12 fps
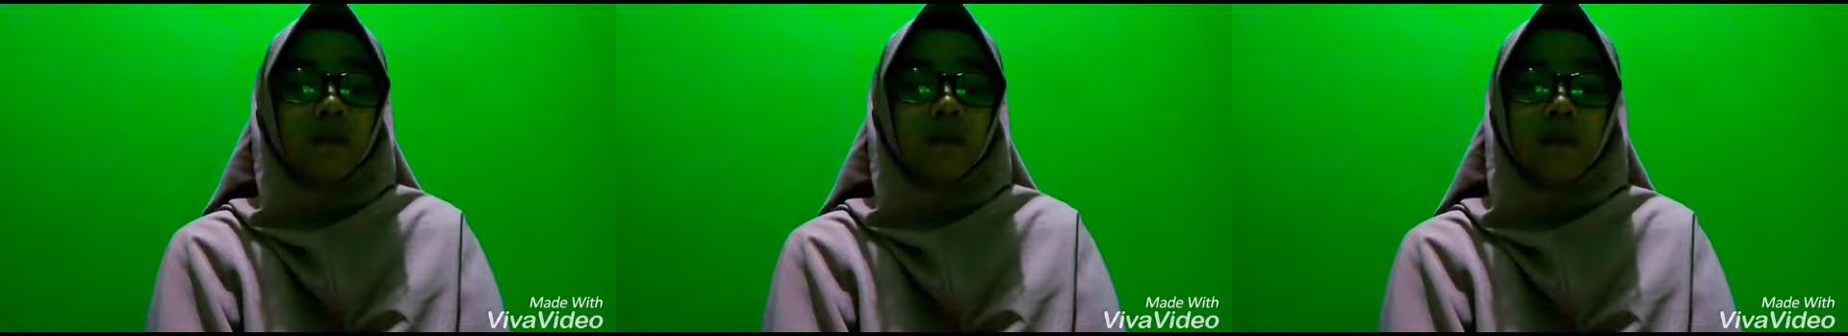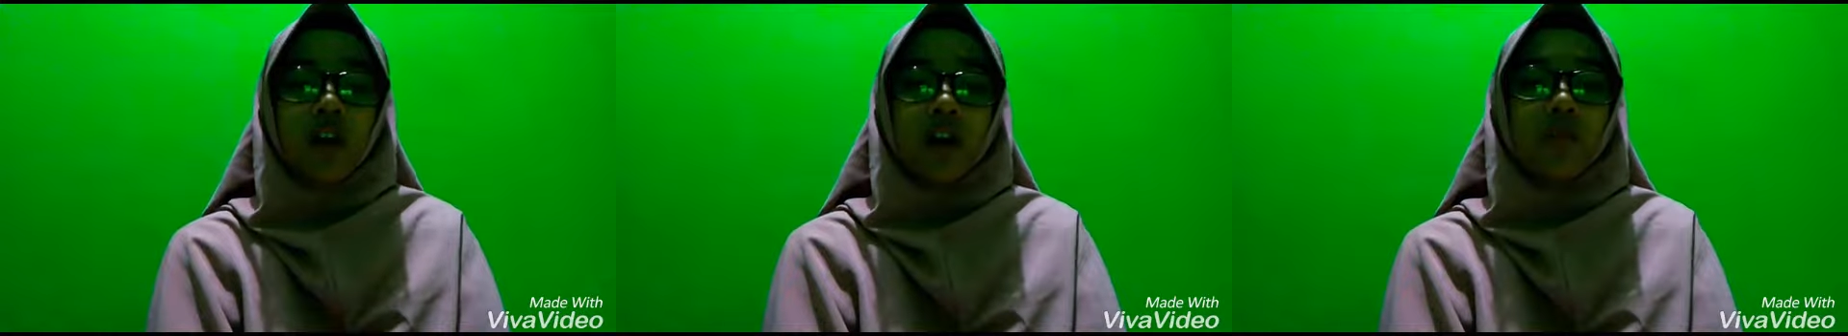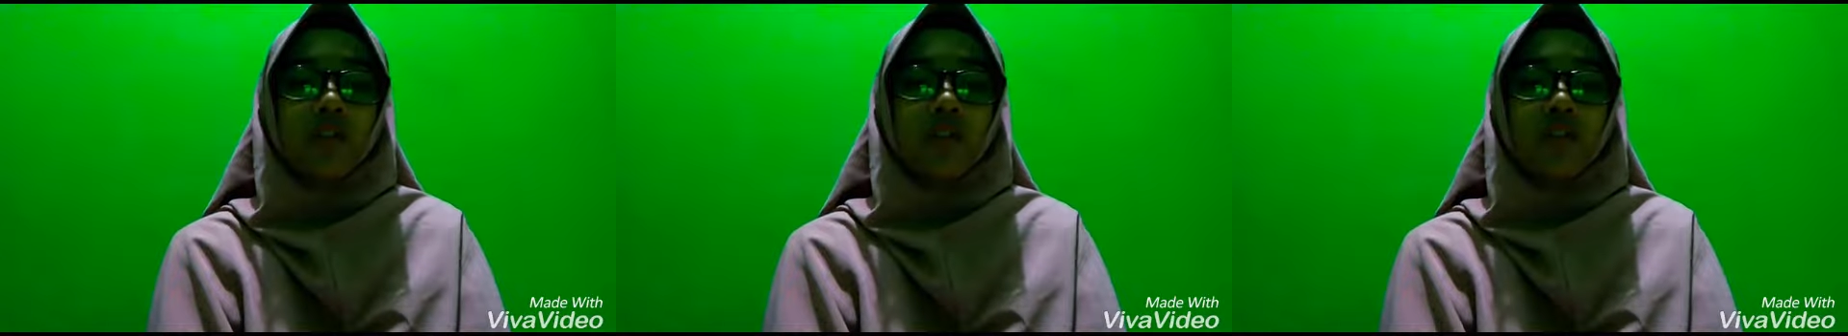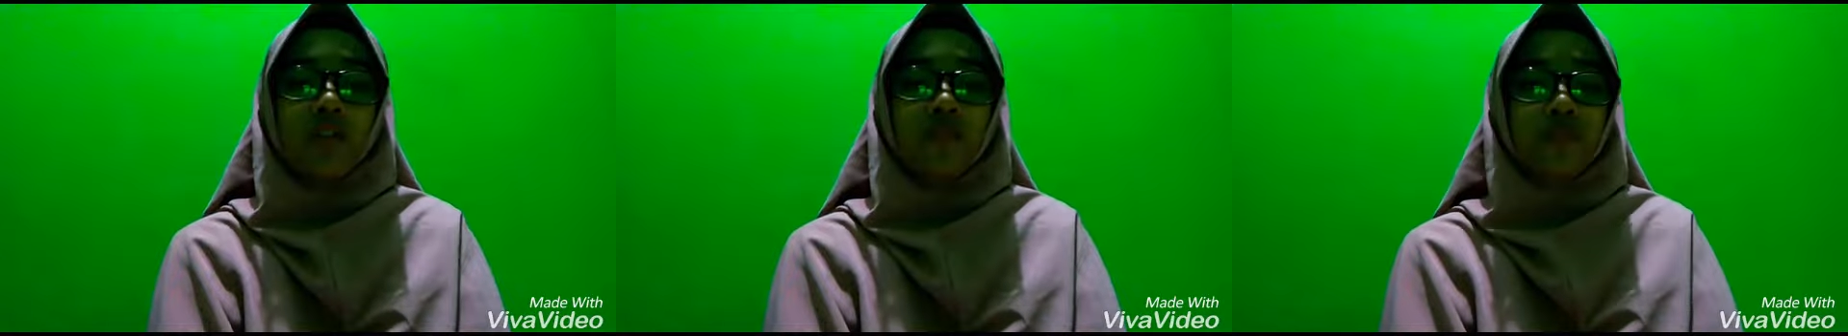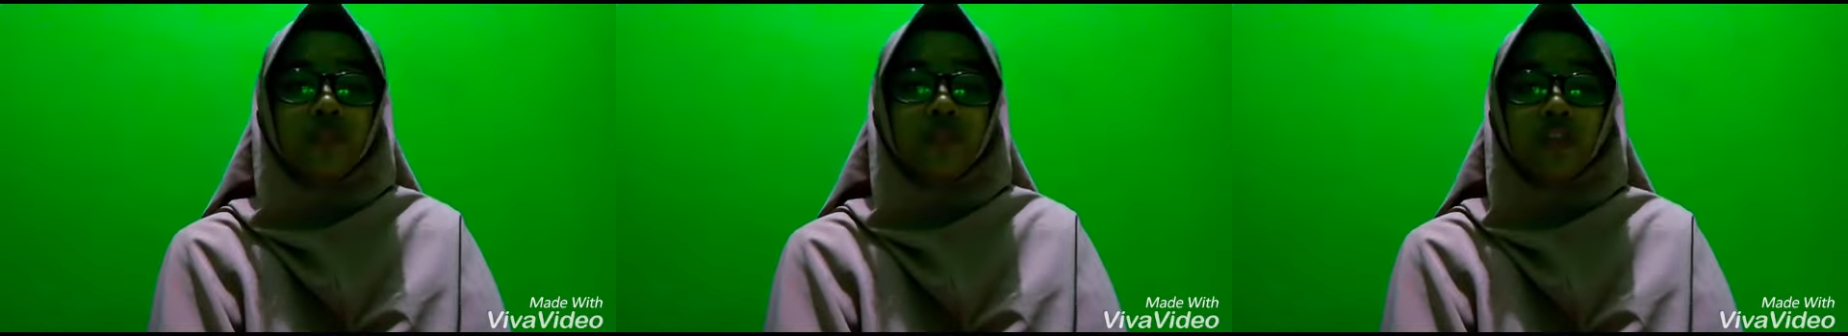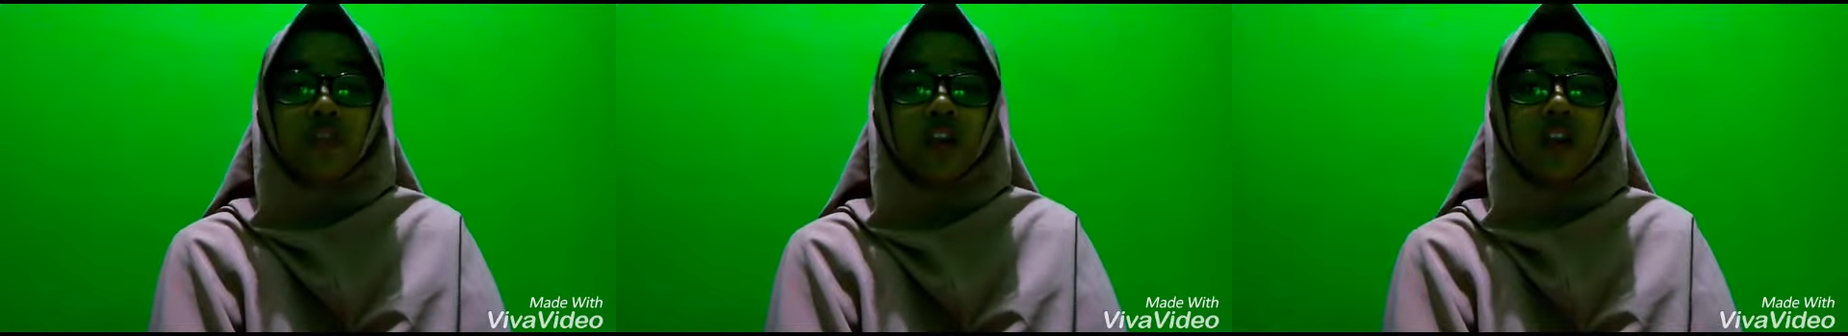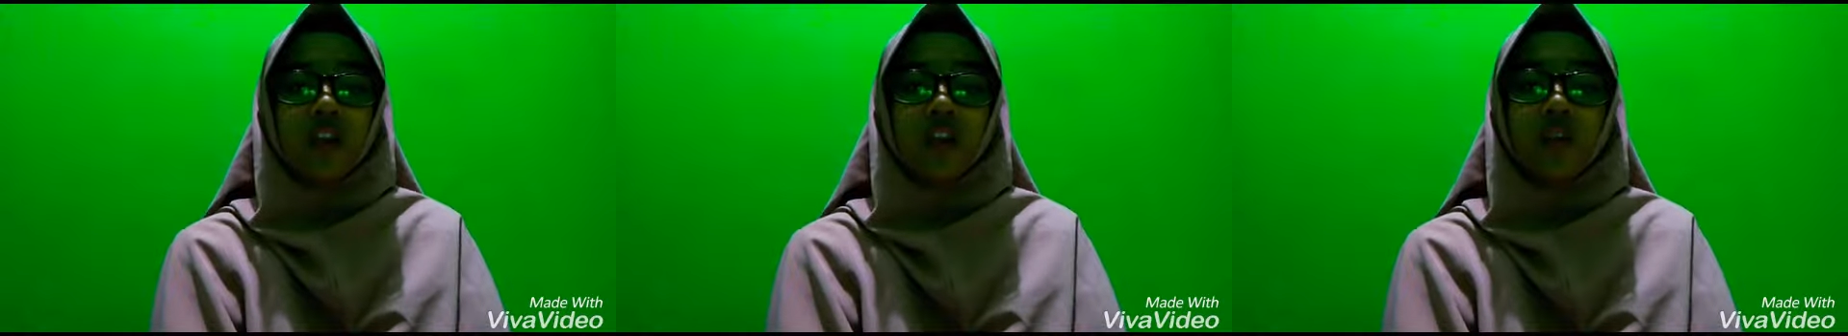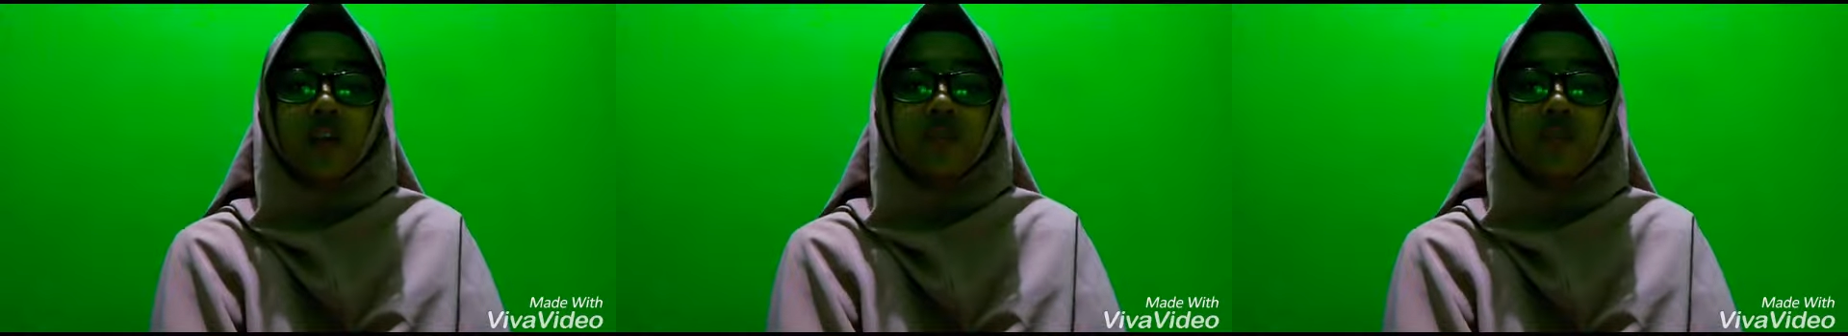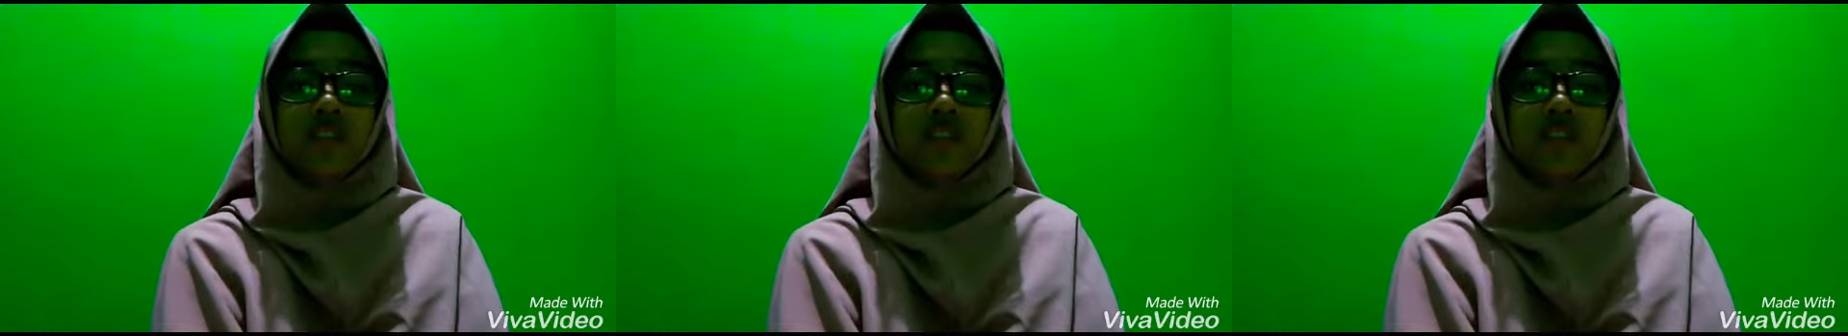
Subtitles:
Remind me of beauty